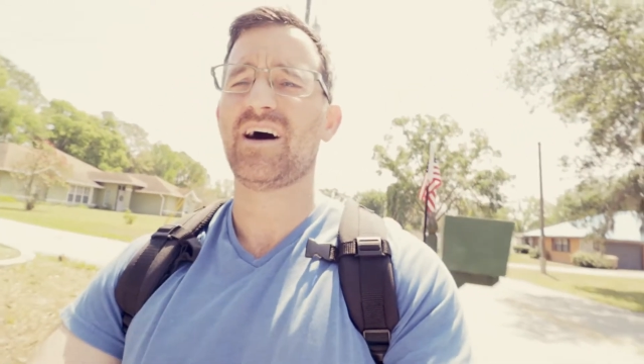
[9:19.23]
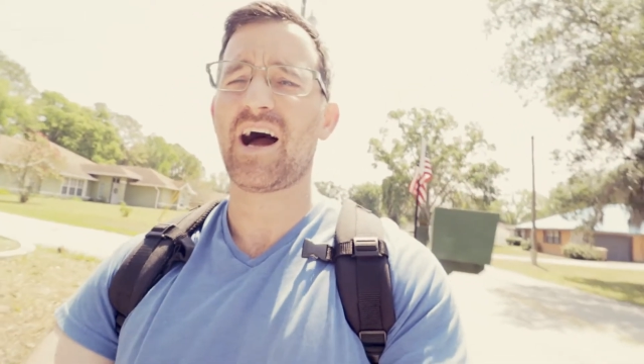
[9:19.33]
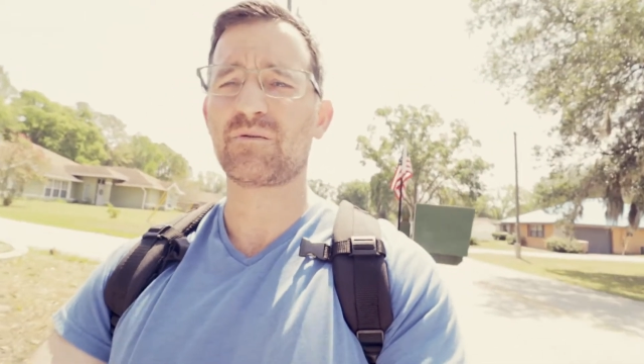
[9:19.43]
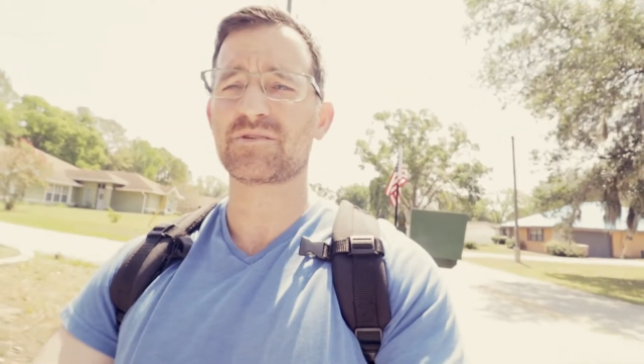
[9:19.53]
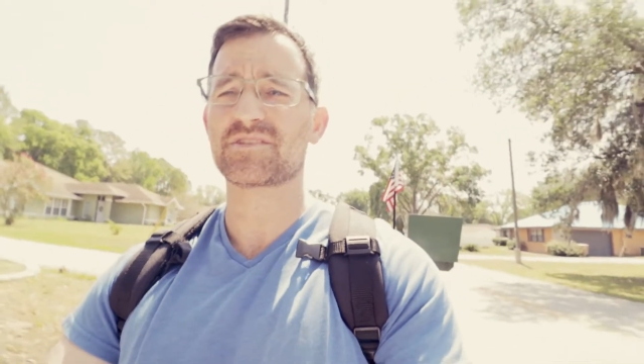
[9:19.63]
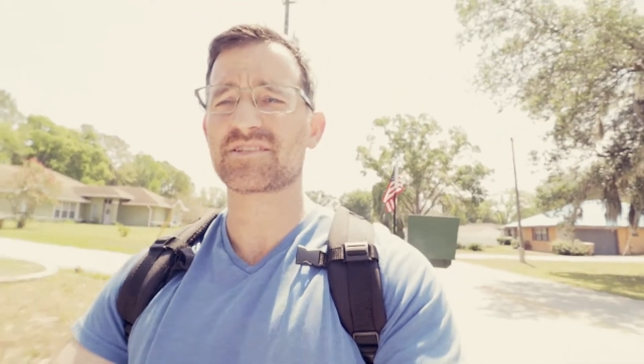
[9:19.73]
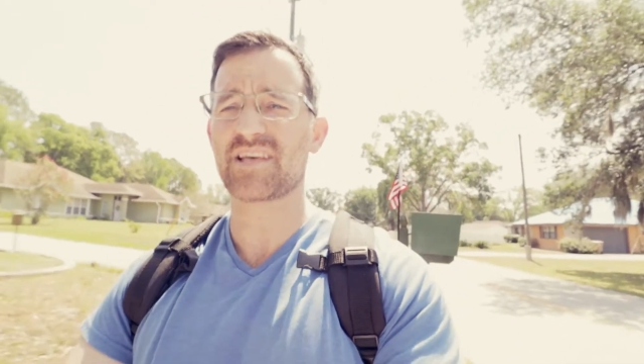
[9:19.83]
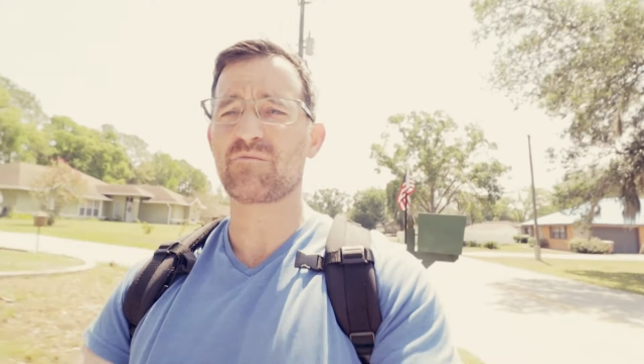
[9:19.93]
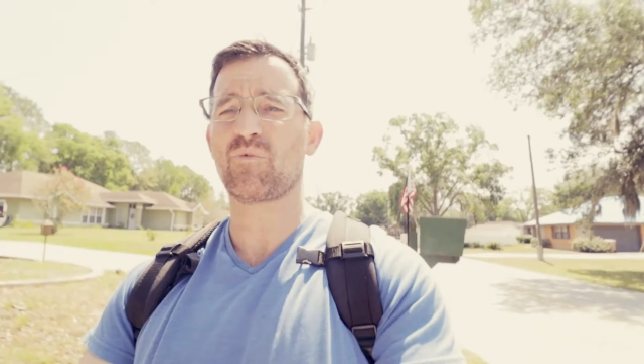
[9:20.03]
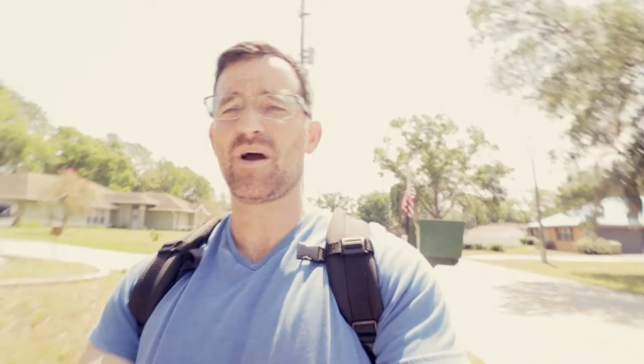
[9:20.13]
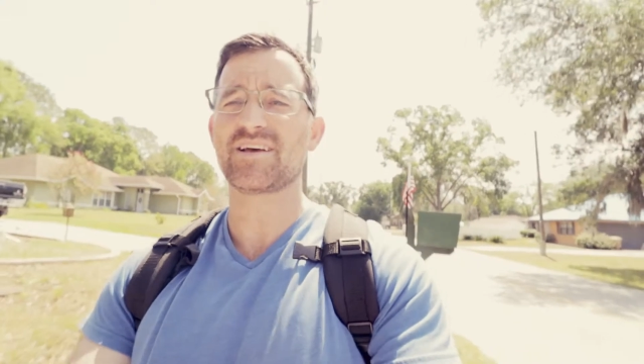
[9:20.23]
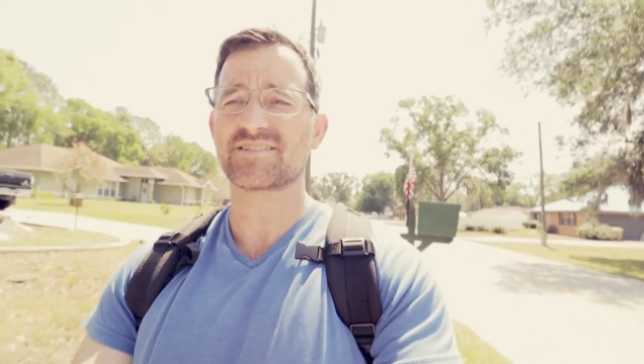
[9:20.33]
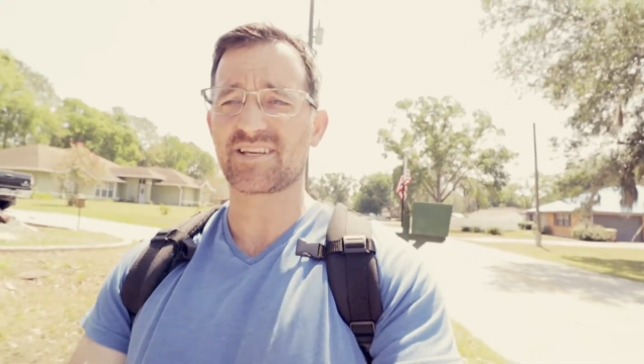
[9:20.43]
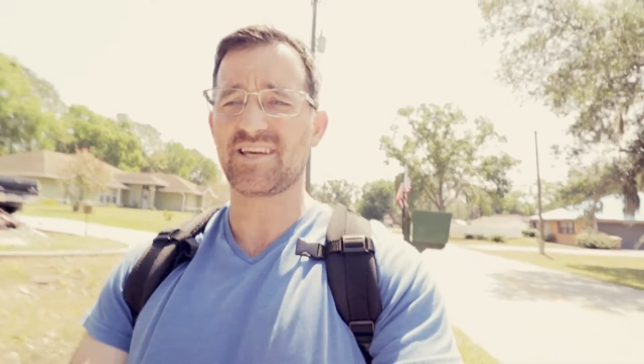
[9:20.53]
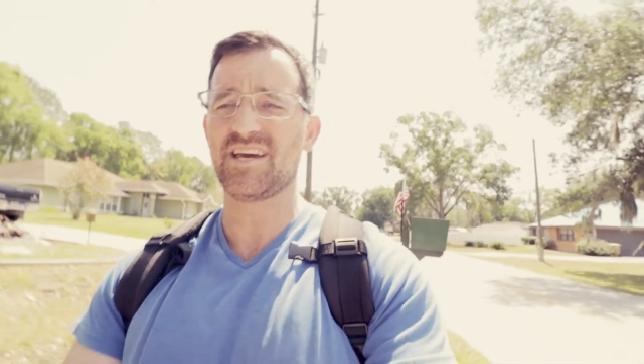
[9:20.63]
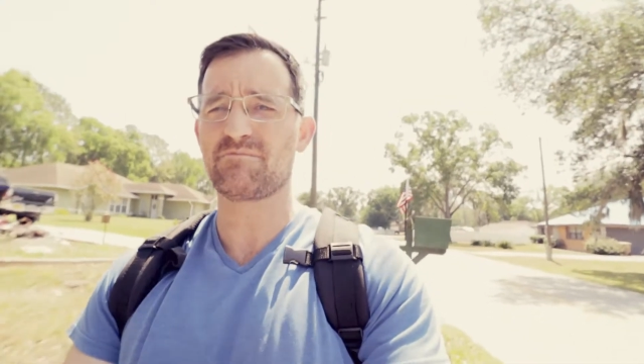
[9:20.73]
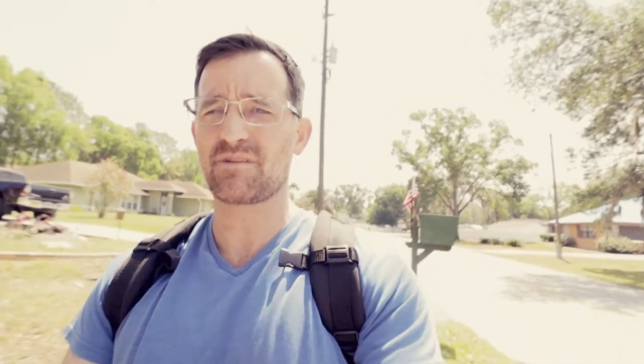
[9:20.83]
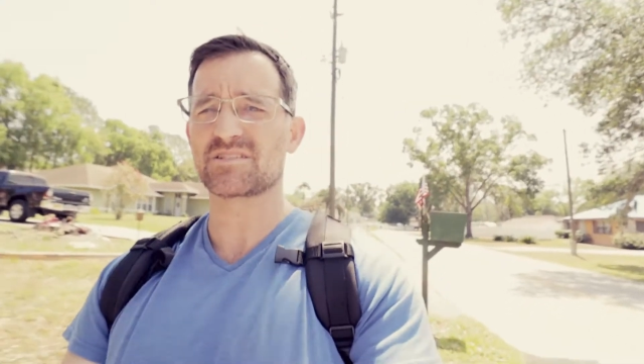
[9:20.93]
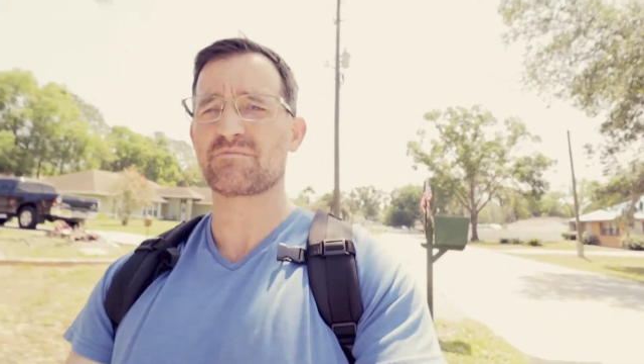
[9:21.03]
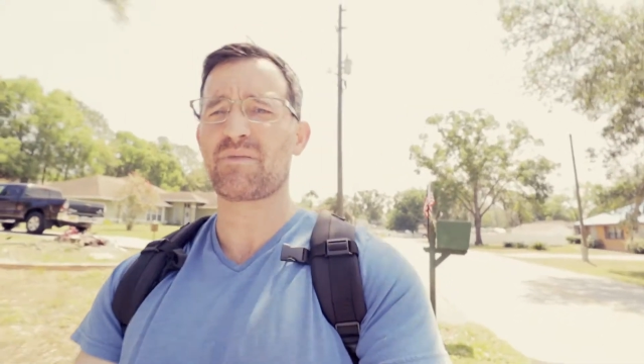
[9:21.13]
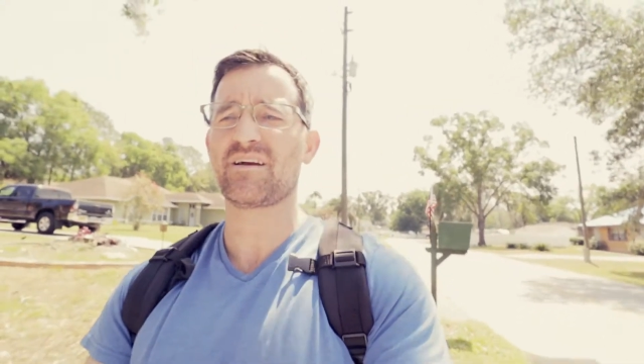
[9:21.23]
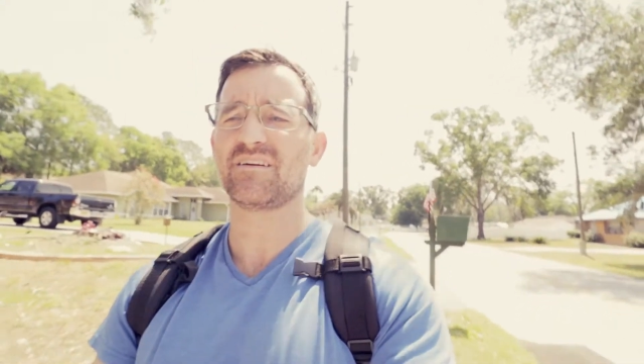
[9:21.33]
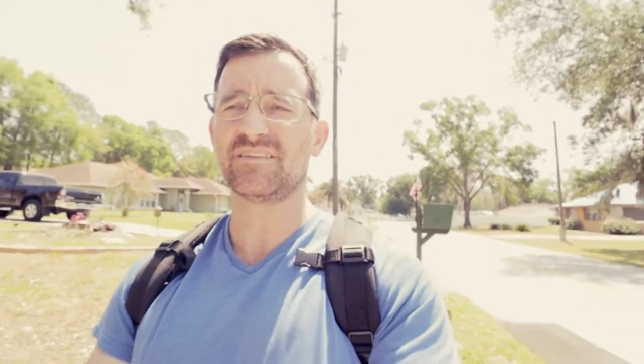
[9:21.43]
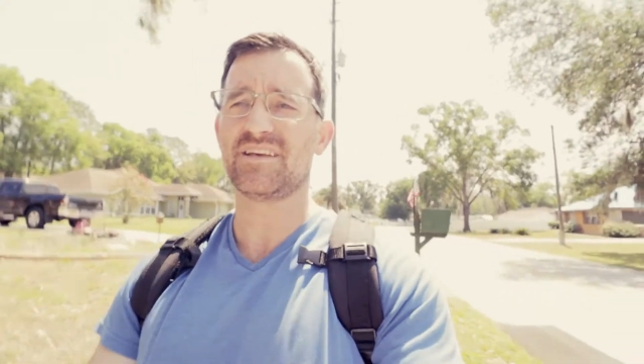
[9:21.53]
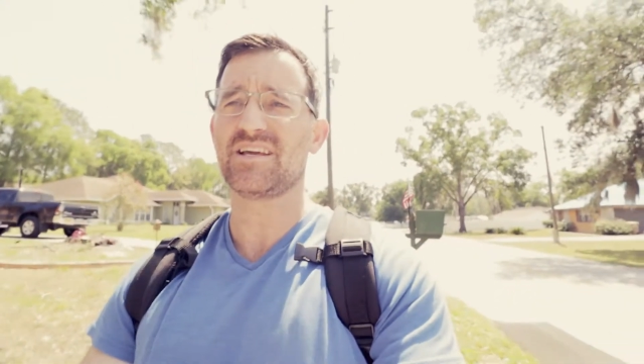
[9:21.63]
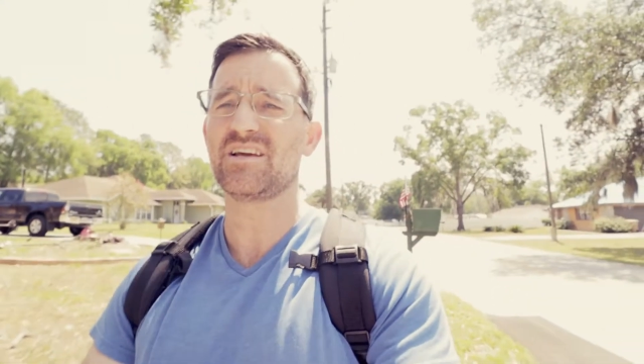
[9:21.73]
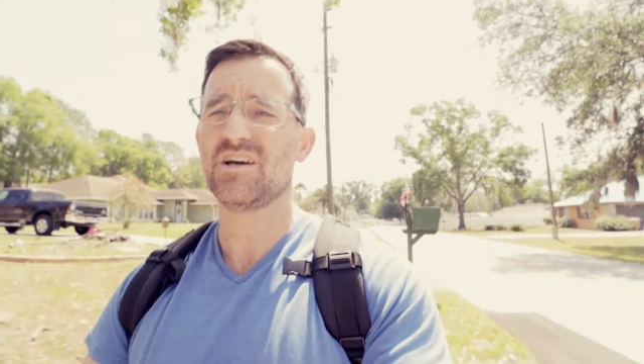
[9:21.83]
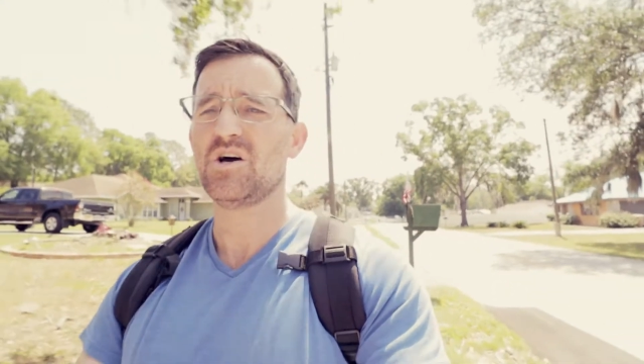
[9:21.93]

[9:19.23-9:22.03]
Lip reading: I was the same way as a kid, because apparently